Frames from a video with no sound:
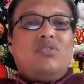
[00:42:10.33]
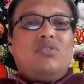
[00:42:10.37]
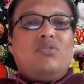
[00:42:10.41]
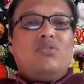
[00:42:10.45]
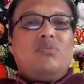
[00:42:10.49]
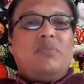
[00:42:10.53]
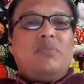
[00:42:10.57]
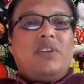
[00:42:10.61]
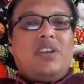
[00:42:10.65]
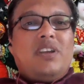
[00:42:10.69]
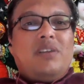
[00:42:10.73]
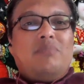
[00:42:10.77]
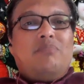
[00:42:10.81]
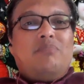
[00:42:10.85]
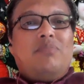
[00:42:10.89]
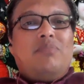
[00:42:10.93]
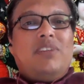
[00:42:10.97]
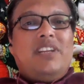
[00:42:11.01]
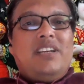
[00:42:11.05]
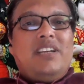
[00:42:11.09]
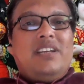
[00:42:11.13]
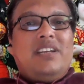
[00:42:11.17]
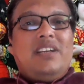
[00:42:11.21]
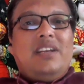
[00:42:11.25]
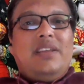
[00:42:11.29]
to be
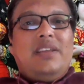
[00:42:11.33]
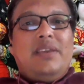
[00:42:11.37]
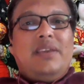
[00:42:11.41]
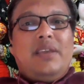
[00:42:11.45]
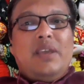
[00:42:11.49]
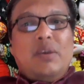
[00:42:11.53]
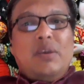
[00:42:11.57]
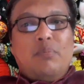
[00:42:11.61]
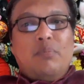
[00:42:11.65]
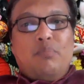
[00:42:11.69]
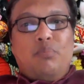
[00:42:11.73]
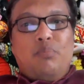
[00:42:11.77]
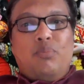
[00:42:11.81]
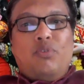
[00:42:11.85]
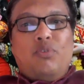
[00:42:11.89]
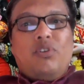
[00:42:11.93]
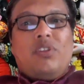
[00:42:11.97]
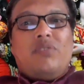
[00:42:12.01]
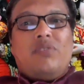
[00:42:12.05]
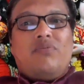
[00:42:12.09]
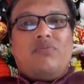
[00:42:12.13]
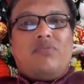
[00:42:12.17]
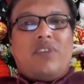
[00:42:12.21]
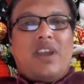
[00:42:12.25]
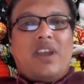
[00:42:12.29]
completely
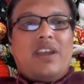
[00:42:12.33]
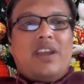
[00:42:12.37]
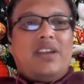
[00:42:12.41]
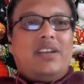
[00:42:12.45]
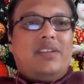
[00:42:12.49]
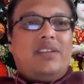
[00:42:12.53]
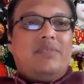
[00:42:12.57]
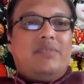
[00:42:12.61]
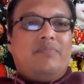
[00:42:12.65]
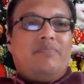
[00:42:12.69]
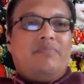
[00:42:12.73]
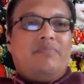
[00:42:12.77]
purified.